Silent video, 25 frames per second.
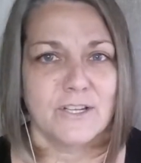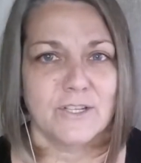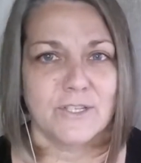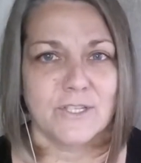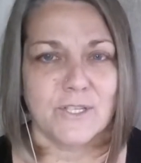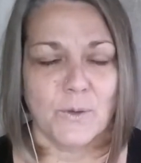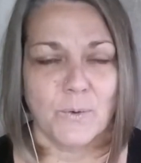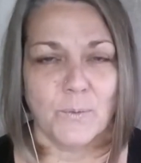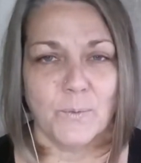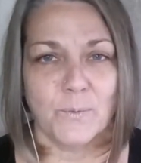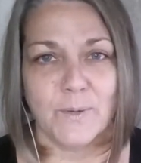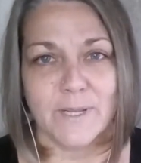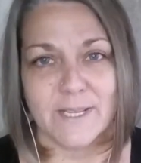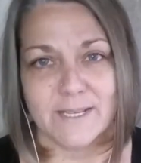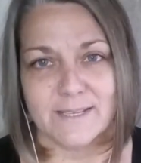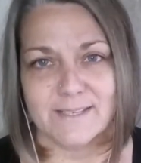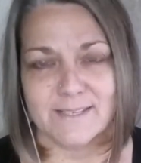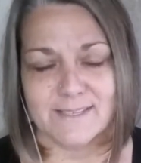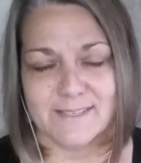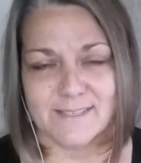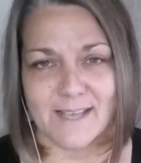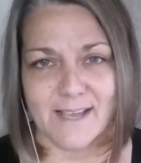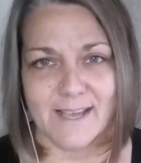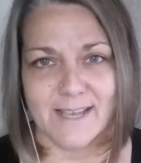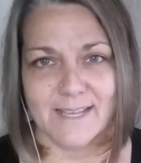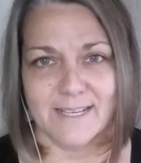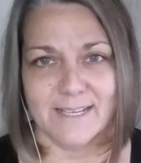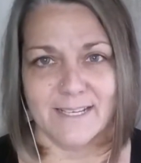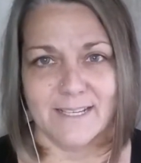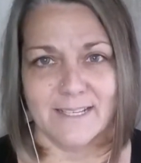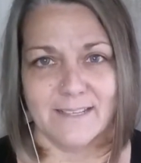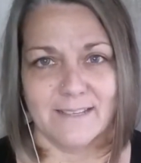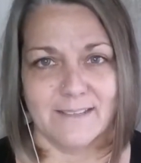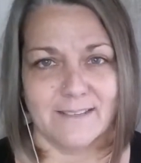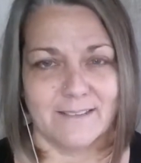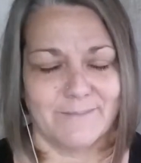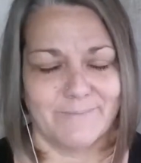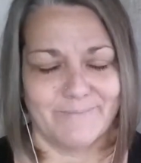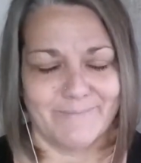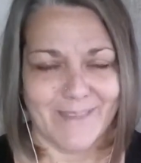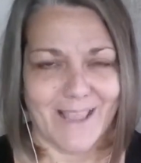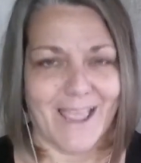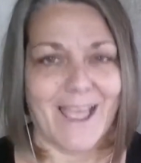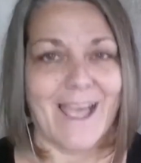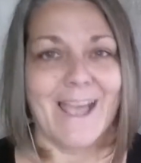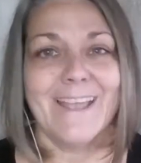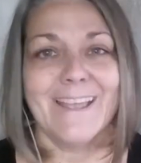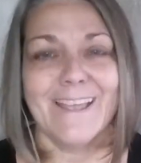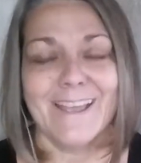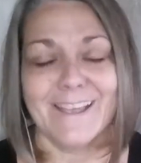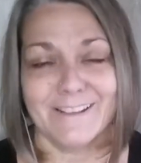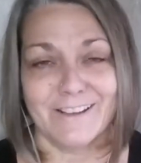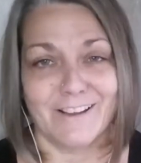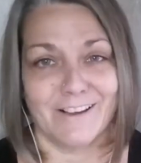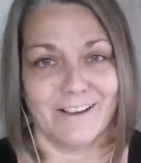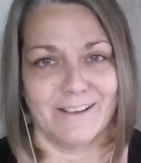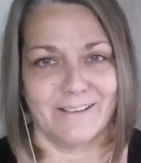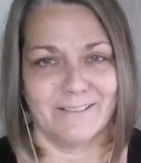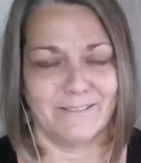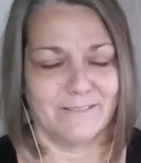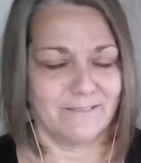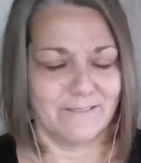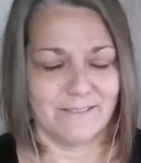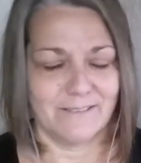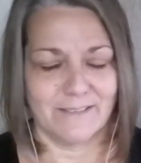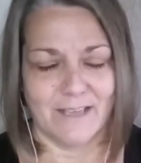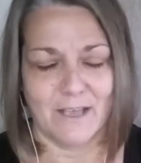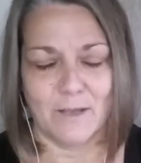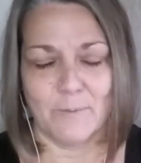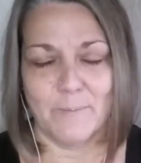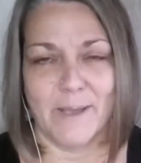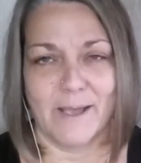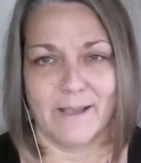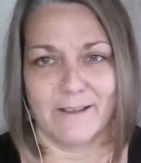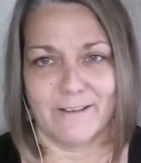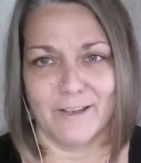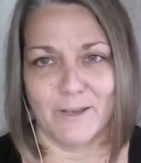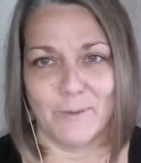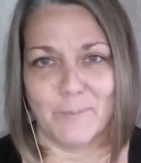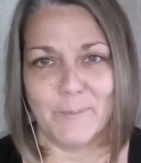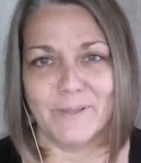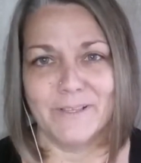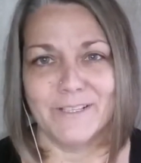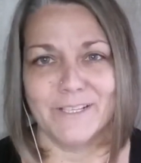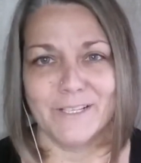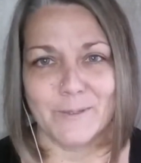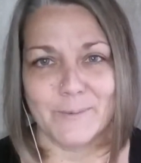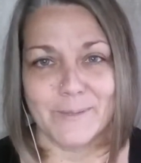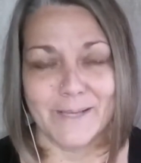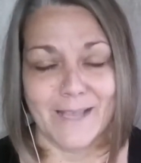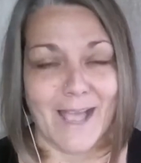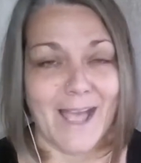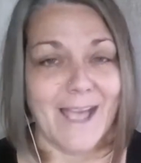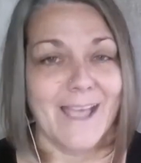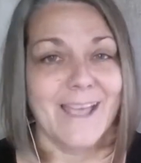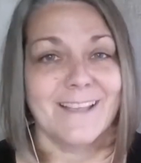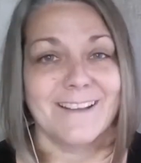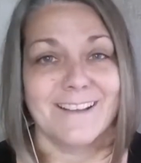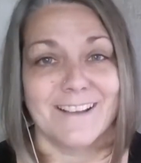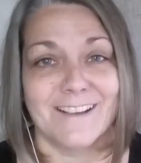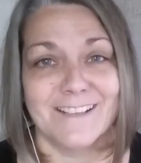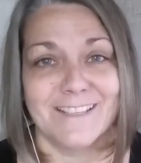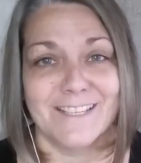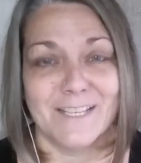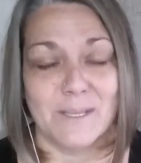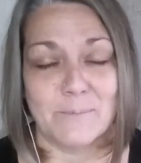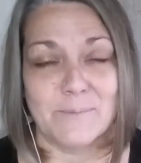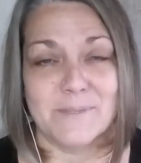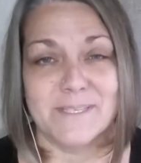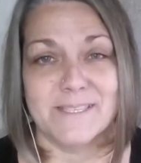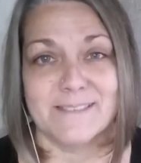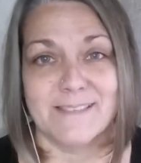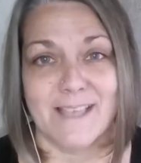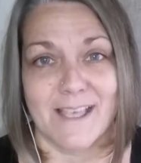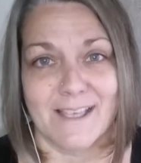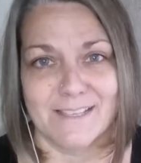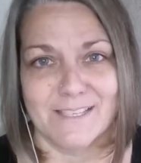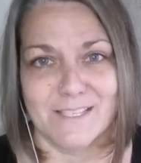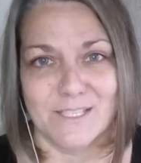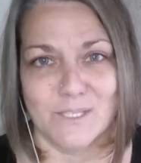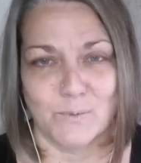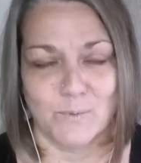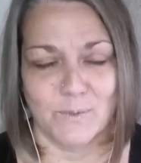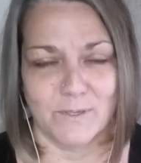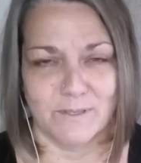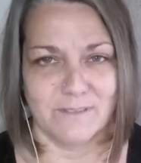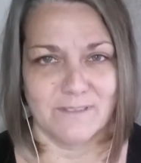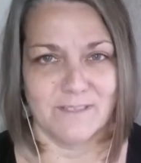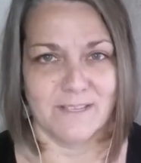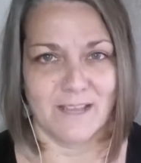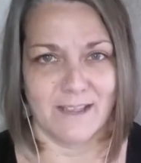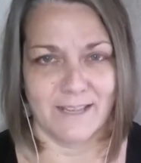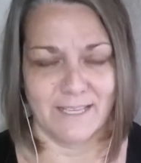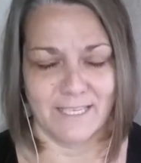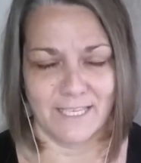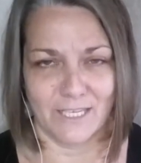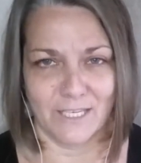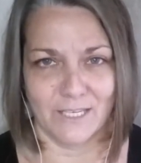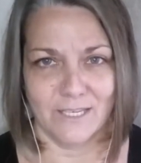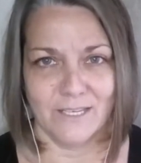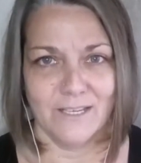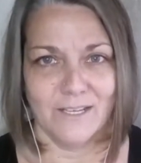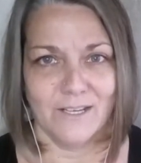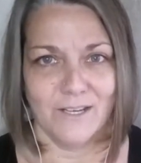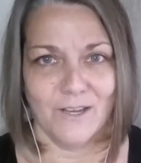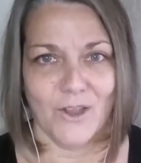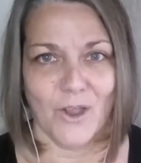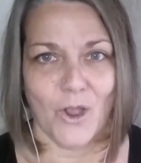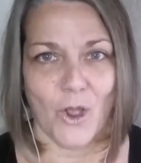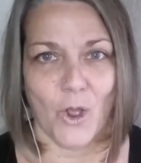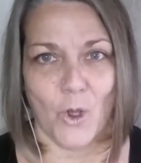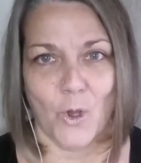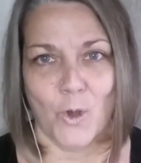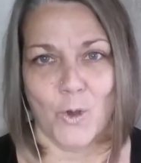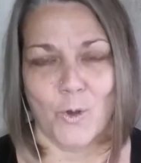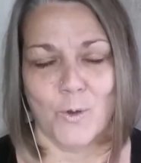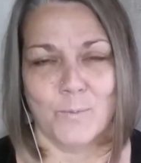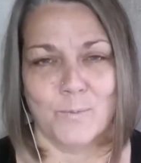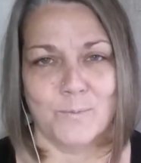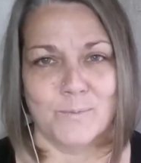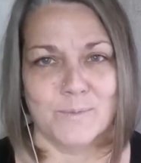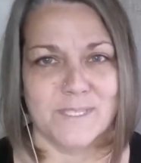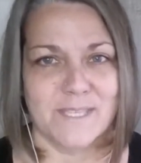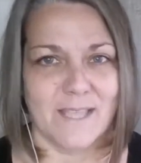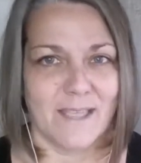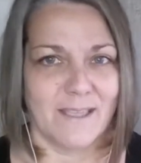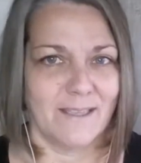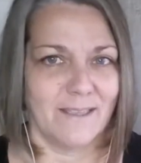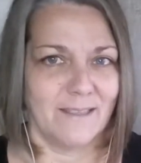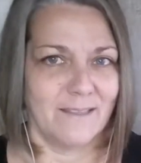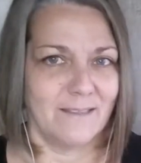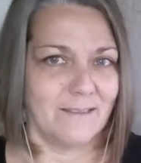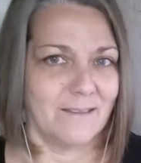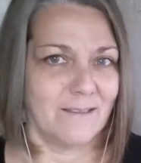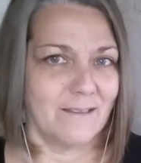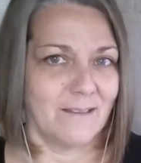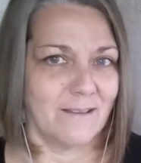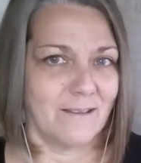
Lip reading: So we decided, I'll back up a little bit, I had gotten obsessed with tiny homes I